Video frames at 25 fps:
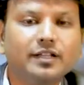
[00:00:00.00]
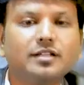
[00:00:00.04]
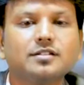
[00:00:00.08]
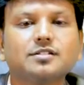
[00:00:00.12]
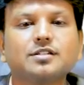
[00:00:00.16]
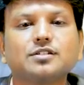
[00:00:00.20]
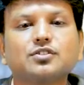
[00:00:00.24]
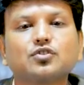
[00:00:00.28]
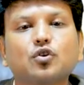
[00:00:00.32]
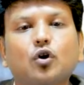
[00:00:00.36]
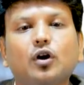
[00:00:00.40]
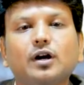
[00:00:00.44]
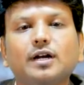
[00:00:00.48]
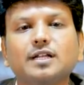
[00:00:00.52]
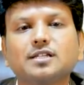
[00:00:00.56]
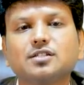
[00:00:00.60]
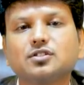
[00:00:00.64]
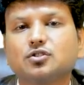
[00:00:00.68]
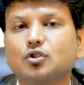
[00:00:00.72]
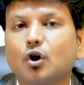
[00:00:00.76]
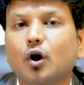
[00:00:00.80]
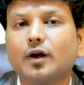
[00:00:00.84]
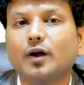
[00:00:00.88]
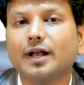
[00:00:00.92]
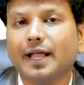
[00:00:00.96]
This is called as
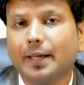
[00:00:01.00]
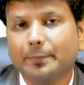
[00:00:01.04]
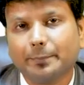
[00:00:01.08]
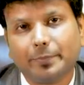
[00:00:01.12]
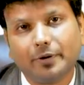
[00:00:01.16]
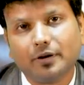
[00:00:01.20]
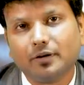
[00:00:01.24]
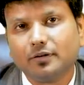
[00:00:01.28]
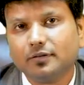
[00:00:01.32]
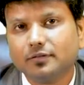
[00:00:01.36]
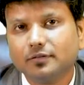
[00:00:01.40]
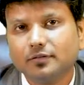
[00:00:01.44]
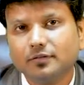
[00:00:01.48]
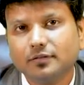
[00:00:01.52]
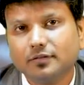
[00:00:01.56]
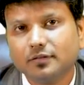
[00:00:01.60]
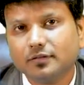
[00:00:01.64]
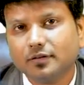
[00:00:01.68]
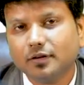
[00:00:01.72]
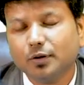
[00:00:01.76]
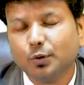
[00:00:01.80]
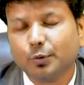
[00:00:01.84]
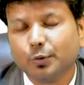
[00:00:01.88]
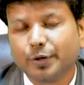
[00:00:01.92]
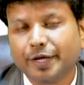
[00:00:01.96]
thorn apple.
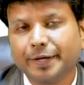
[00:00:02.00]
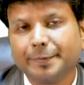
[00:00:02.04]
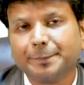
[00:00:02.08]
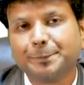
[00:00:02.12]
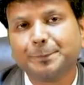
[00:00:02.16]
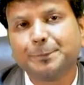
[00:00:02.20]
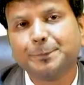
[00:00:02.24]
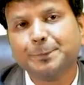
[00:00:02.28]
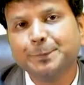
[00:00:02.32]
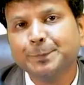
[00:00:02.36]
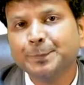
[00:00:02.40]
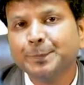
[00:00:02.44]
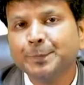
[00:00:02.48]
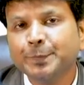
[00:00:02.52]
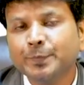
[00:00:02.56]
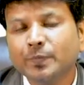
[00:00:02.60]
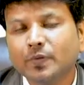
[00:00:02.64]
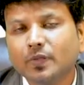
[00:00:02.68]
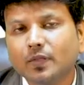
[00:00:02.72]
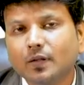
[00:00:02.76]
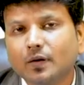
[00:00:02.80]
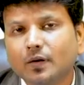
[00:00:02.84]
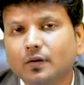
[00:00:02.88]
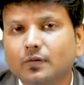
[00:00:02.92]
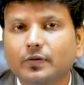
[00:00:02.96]
Okay,
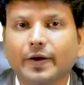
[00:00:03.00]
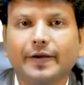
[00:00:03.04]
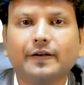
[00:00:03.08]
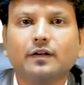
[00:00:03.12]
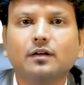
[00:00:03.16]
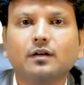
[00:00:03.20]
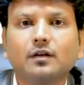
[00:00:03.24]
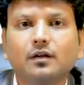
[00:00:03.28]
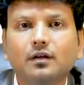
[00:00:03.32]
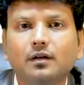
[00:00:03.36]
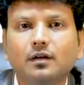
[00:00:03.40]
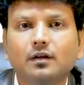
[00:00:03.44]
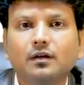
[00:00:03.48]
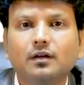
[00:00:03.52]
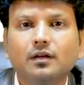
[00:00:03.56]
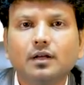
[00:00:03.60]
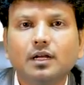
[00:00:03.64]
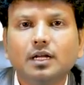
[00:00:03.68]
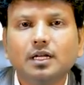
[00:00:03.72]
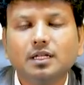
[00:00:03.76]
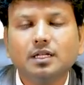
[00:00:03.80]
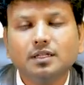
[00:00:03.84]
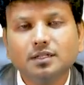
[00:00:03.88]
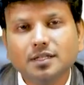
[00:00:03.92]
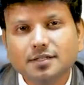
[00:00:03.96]
right.
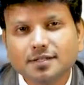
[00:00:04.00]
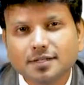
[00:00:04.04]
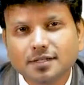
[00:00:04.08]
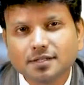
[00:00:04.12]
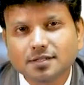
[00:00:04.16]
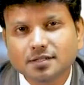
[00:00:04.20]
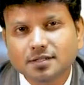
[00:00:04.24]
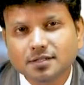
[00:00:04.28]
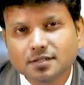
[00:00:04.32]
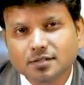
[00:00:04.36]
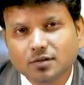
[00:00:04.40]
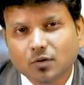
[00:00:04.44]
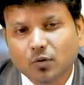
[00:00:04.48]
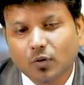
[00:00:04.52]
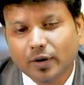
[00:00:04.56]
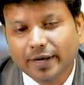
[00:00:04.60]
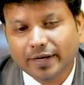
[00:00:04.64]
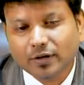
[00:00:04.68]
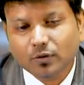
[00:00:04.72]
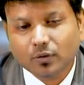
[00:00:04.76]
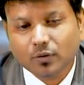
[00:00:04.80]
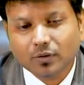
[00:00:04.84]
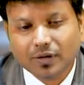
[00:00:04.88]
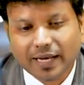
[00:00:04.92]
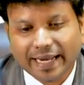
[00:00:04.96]
This is
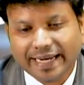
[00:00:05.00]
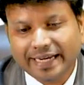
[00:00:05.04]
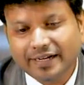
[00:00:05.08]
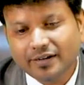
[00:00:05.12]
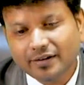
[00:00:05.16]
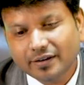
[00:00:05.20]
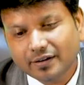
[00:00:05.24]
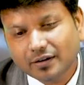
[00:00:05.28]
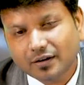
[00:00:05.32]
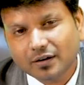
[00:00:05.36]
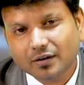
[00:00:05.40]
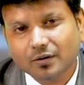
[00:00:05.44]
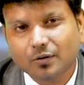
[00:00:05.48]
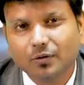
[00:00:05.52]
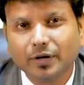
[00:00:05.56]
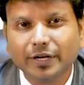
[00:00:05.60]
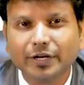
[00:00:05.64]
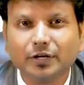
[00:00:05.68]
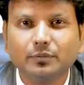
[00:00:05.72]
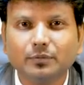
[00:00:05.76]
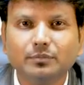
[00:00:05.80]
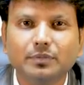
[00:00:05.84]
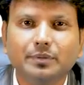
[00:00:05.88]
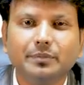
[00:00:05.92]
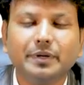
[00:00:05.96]
colinolytic or
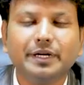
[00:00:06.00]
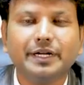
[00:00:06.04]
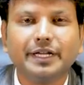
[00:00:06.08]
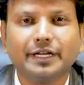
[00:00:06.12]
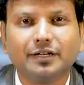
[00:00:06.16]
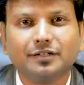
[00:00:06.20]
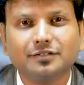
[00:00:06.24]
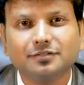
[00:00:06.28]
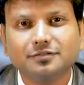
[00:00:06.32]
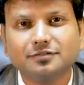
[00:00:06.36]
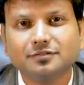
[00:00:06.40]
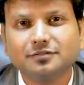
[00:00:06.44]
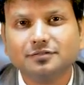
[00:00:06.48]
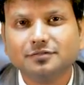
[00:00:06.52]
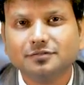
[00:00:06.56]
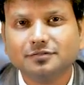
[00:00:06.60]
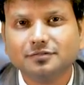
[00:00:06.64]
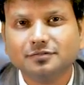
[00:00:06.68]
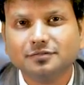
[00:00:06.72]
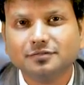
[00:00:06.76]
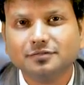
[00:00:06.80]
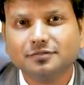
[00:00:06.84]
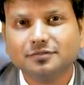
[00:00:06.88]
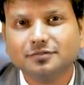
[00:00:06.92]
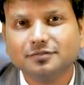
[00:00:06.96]
colinomimetic.
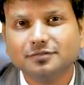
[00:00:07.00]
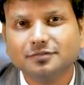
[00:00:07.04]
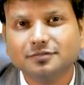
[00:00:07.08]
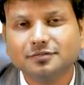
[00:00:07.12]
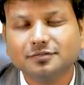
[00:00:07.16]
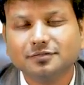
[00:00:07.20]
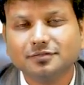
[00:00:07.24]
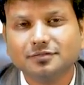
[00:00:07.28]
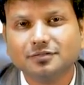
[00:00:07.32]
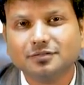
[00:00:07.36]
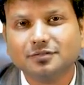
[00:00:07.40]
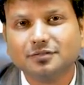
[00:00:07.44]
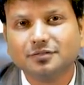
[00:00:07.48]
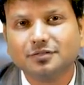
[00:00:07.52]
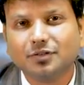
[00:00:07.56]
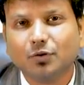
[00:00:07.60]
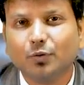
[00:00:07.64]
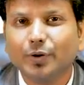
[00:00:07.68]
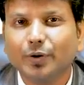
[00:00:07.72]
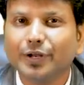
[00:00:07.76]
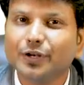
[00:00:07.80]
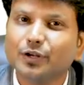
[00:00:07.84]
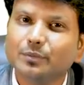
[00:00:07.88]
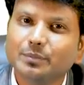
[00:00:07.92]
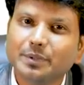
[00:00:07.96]

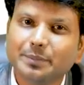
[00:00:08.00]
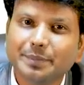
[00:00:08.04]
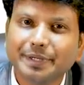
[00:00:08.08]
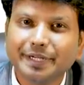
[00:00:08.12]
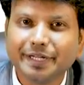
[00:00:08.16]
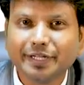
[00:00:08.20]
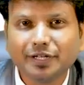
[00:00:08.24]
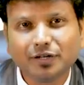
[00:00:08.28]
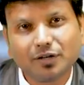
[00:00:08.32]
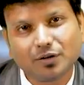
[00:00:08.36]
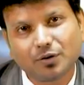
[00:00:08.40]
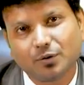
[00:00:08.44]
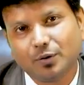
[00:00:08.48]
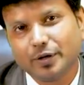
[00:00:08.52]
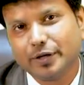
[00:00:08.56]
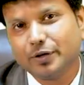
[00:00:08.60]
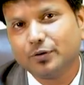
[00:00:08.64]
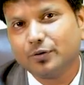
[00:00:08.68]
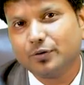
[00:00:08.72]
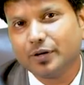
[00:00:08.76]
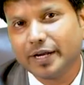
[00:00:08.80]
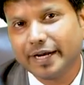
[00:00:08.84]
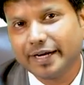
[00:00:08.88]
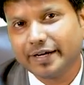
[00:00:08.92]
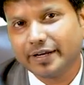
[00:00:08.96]
Colinomimetic or
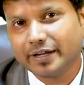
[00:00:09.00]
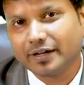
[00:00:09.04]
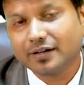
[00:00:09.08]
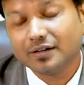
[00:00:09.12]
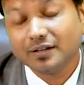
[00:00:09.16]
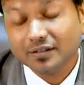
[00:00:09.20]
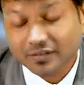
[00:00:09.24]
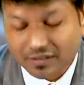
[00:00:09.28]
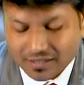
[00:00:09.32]
colinolytic.